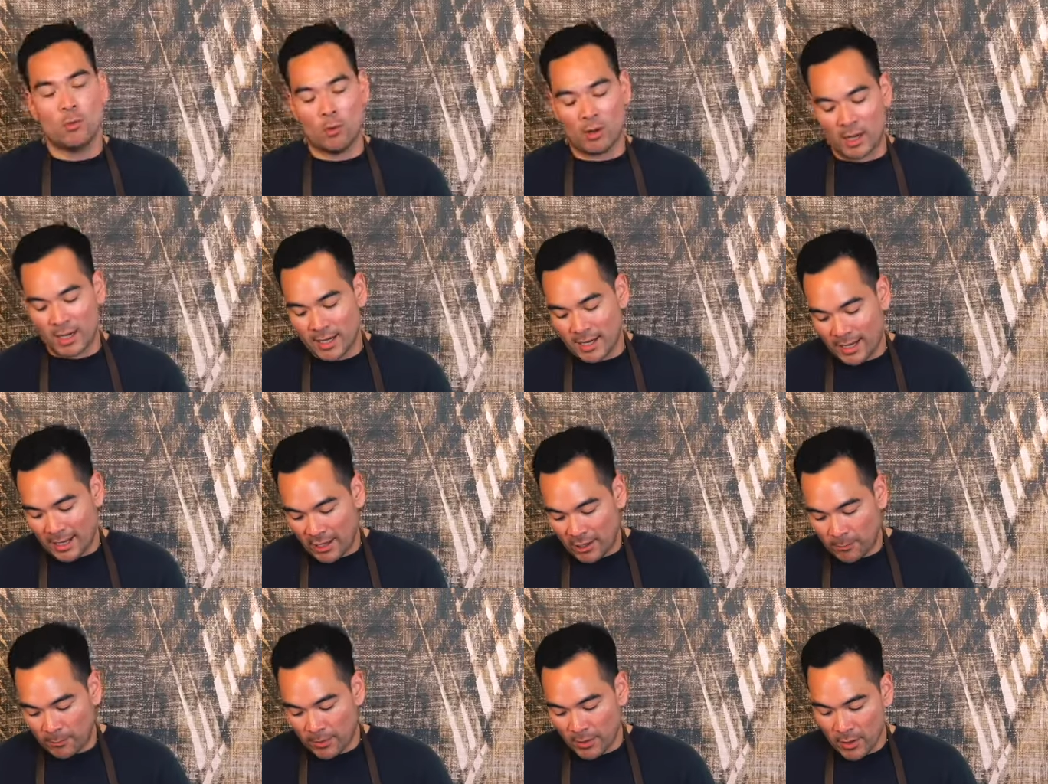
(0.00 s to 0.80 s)
kind of
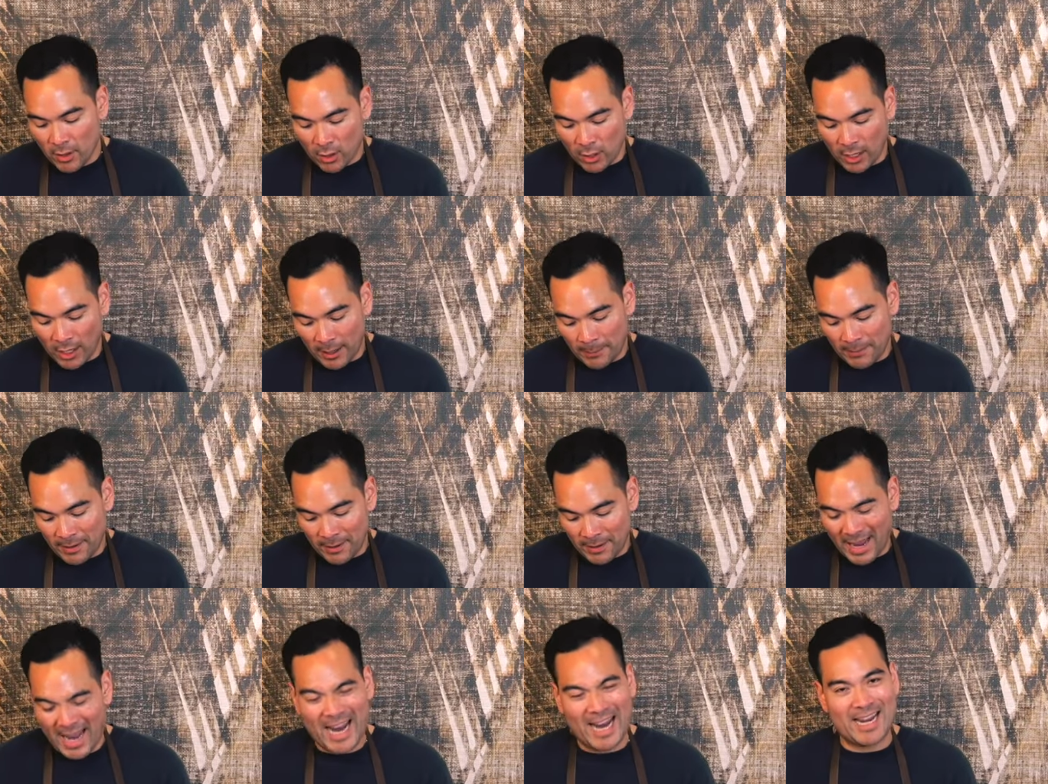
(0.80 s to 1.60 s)
help um,
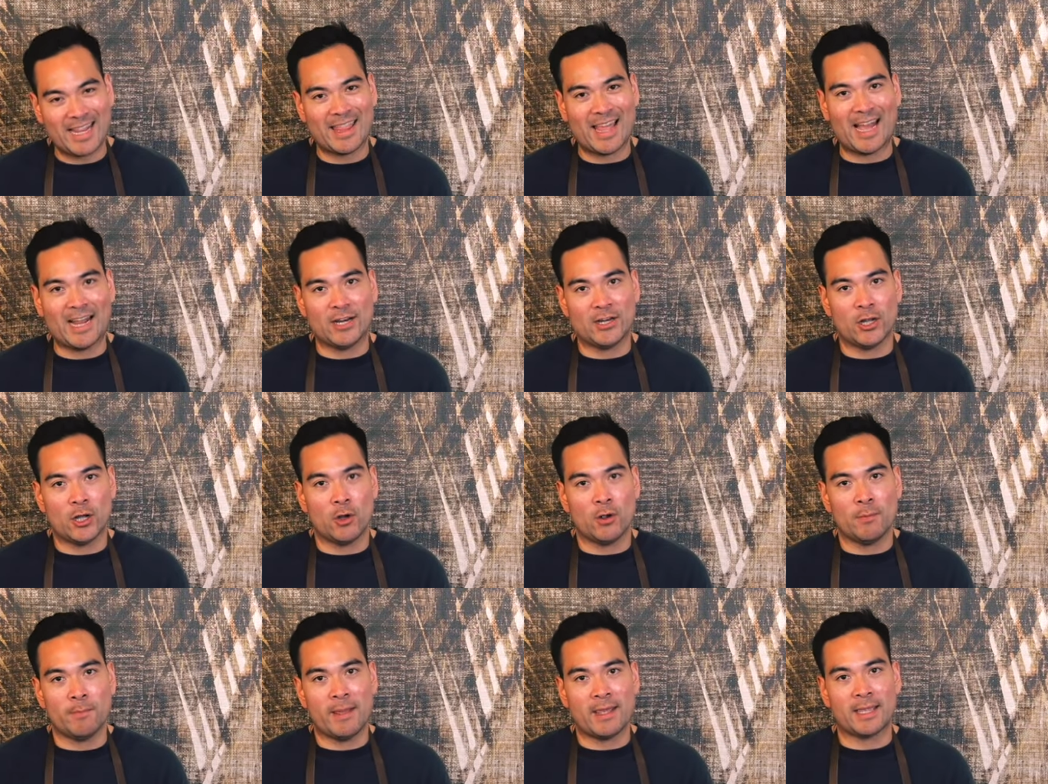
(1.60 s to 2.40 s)
aid that
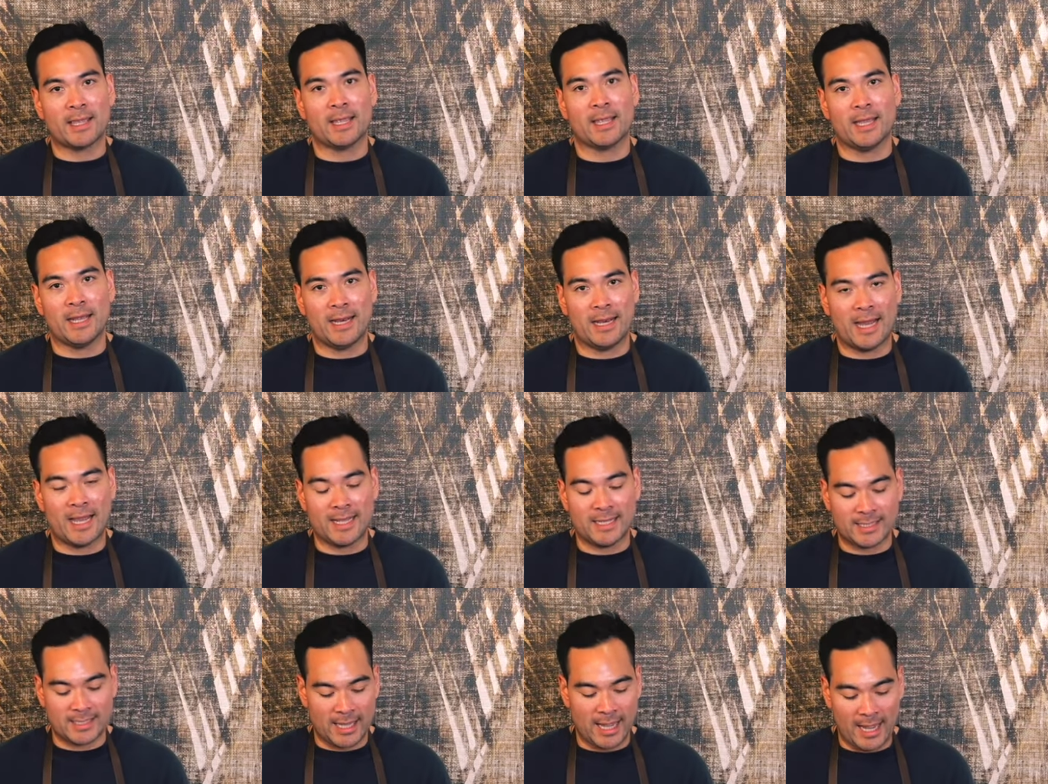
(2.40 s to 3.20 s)
dough and making it
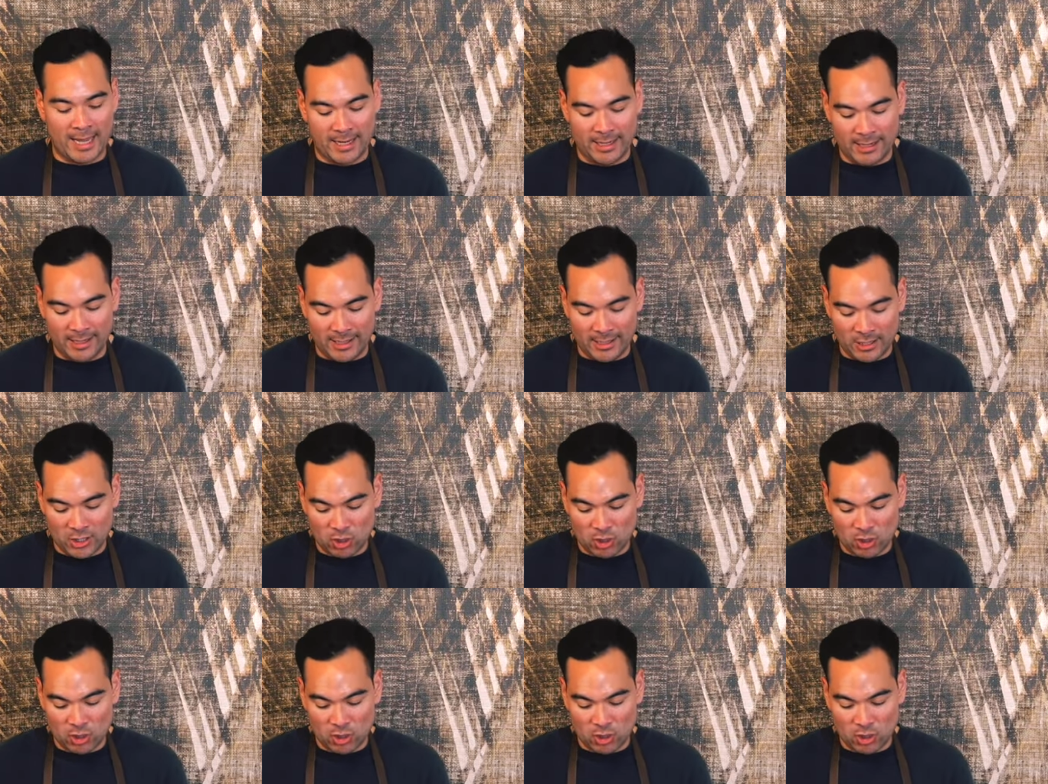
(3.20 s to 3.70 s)
nice and uh,